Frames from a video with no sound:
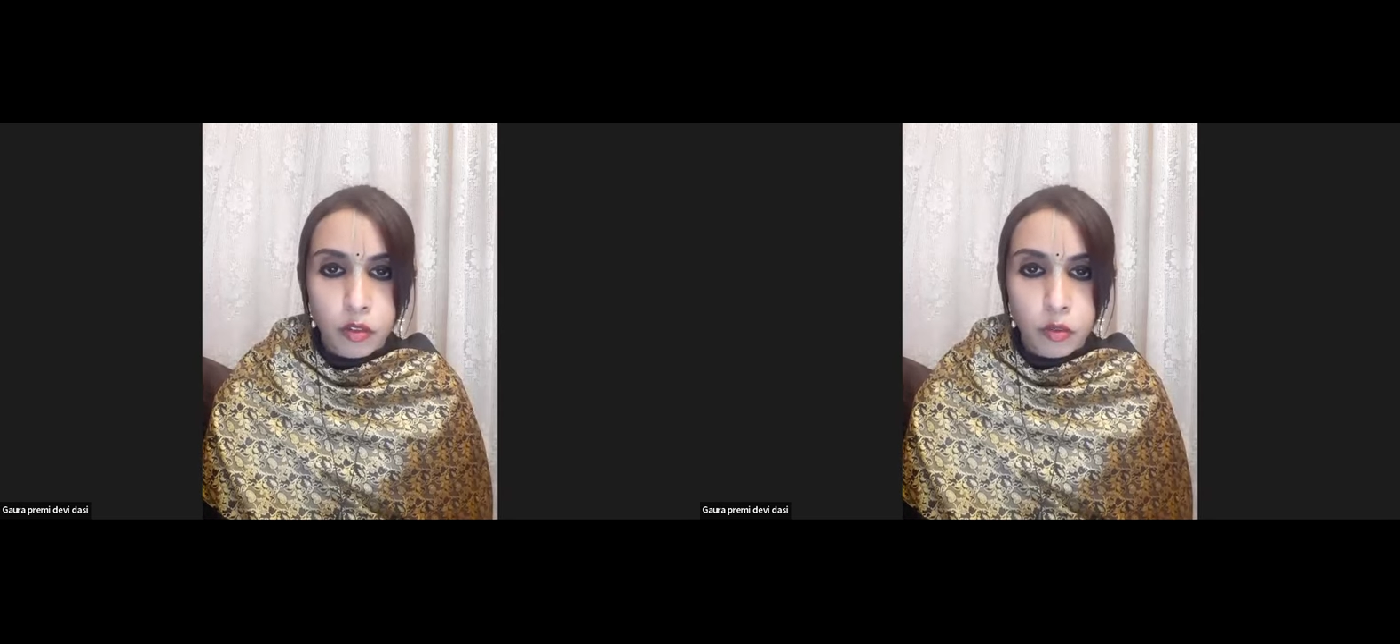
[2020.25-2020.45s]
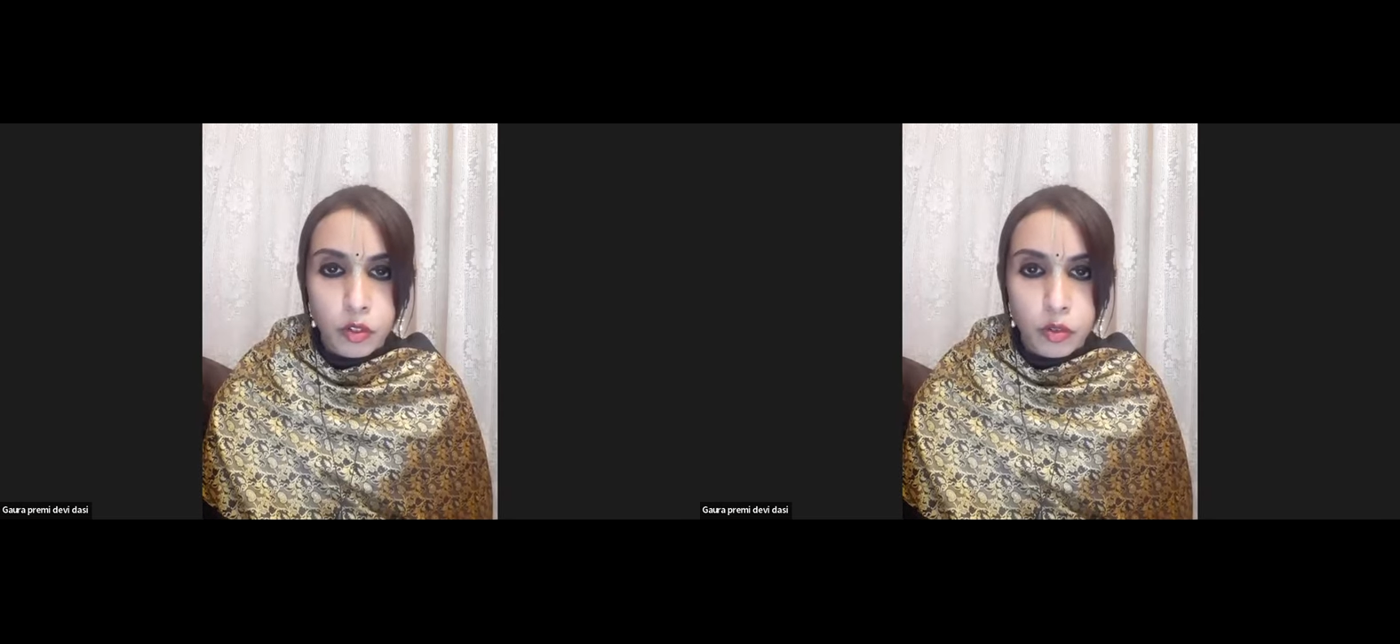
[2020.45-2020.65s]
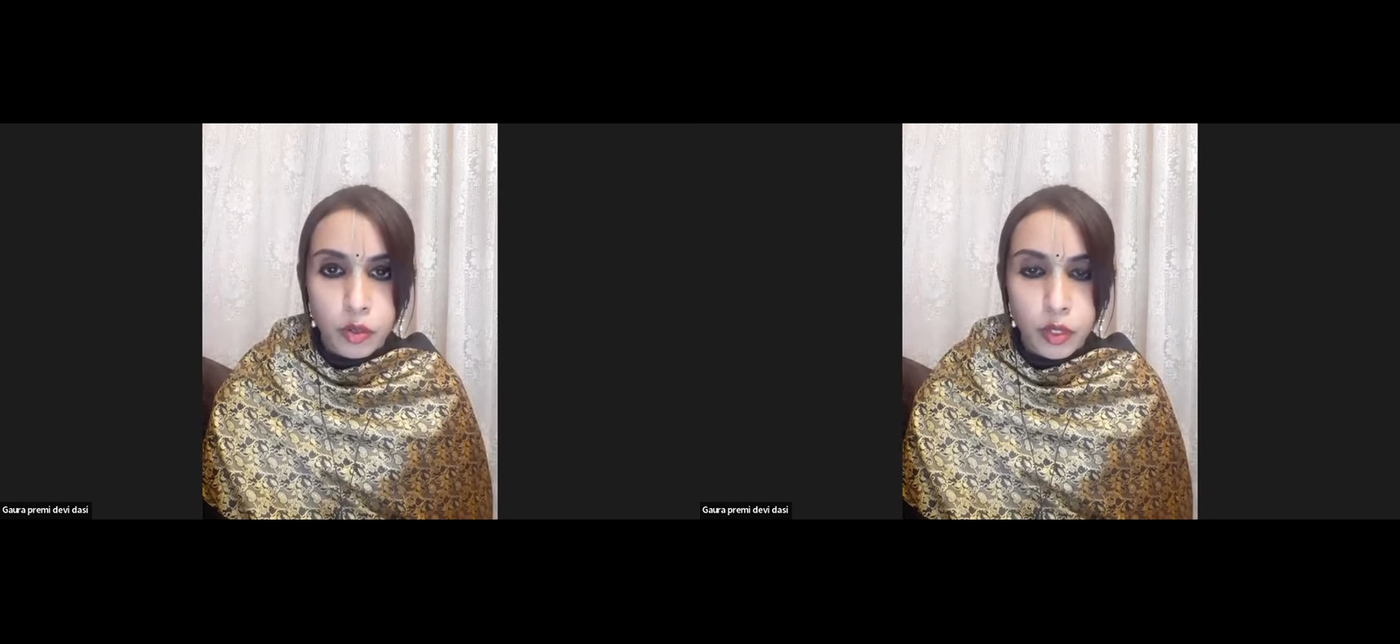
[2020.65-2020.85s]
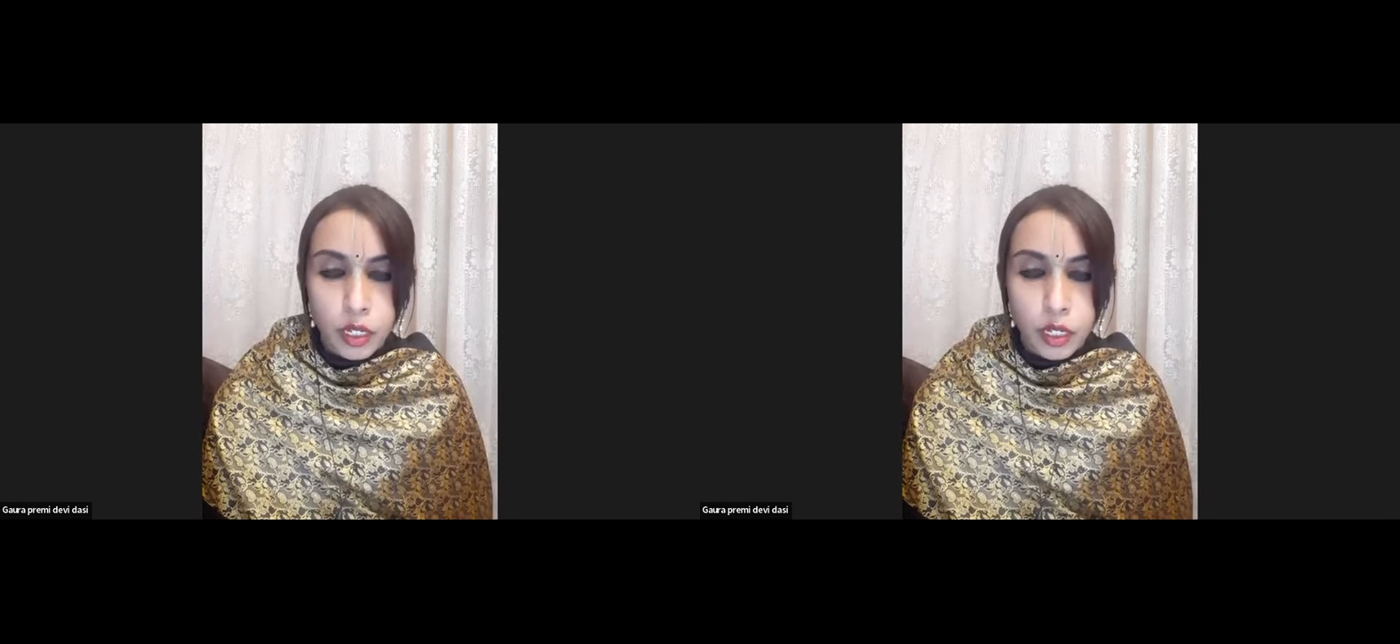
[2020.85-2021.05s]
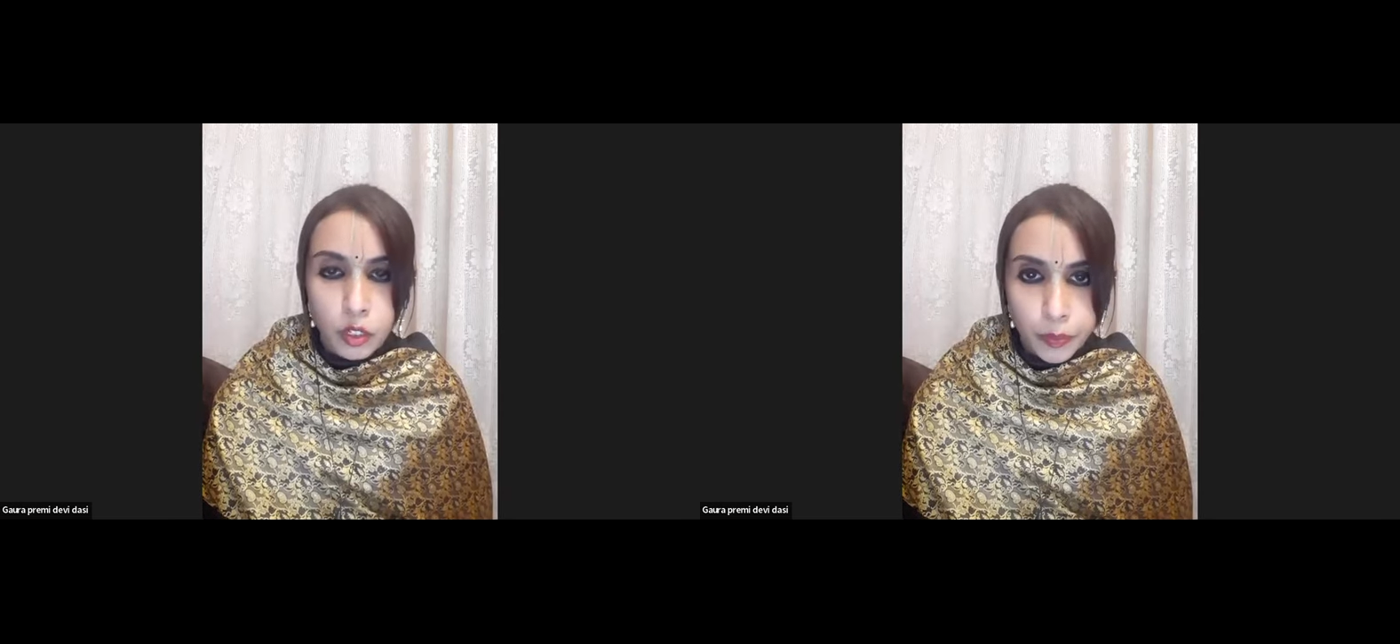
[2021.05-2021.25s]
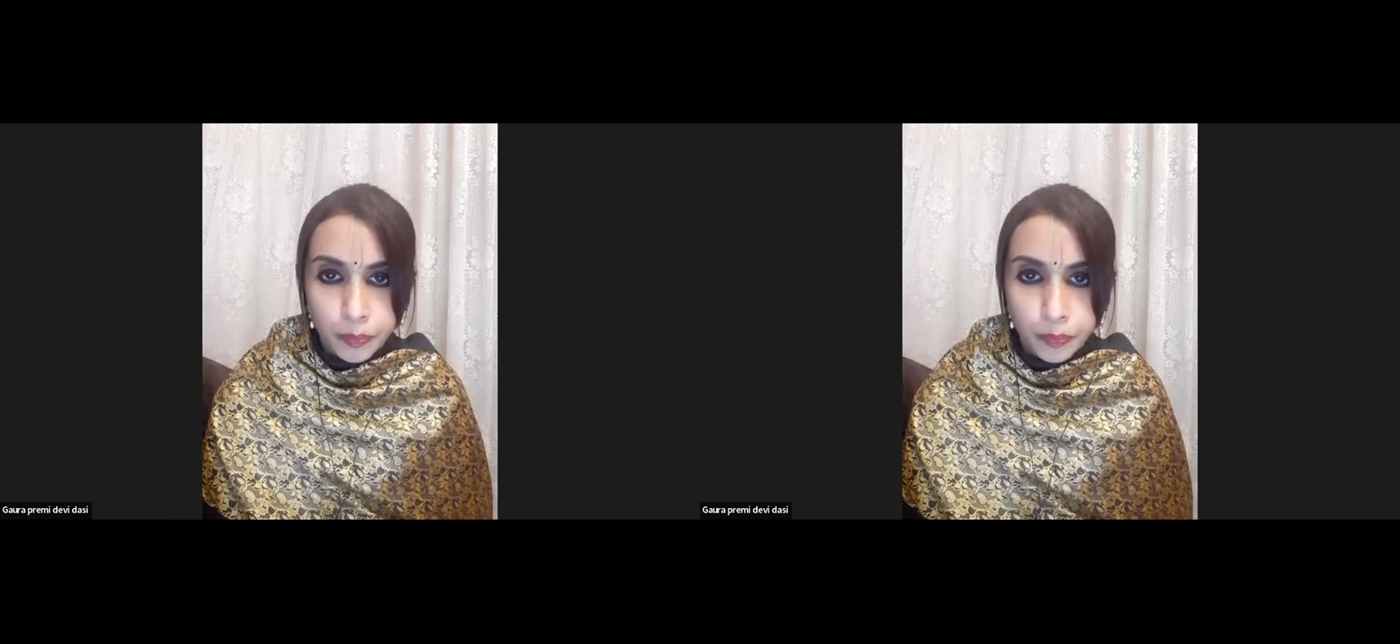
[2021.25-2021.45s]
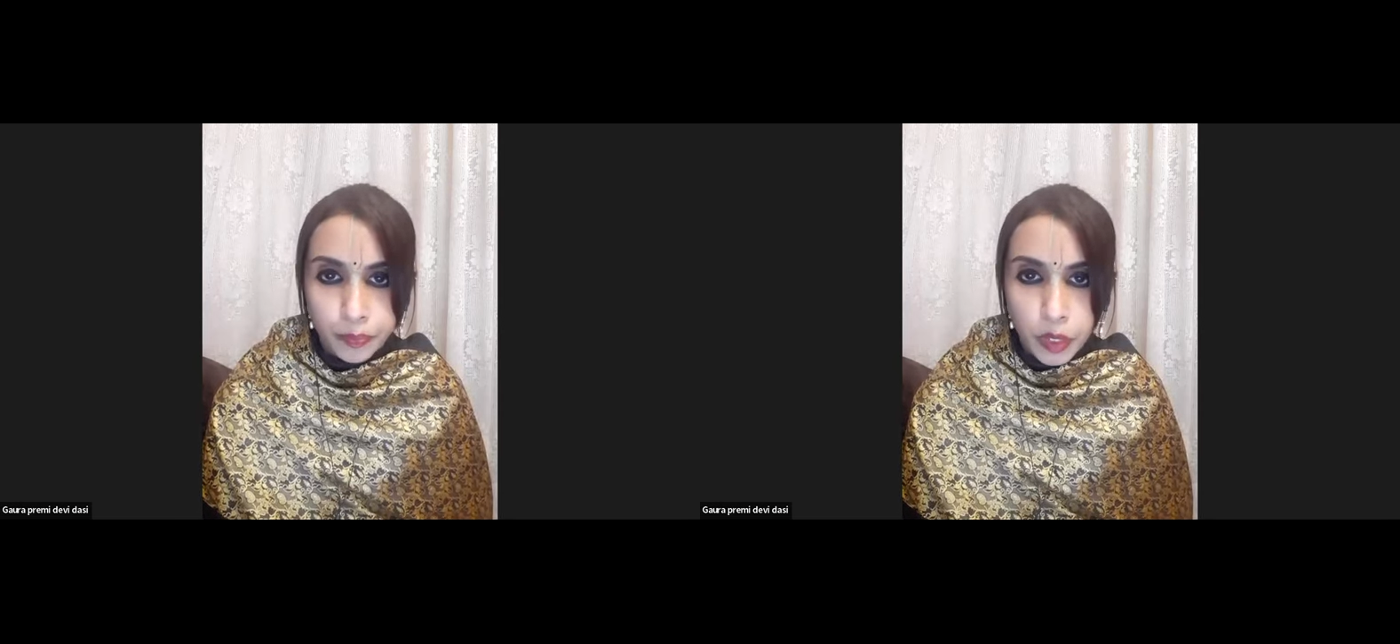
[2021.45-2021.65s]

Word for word: his spiritual energy.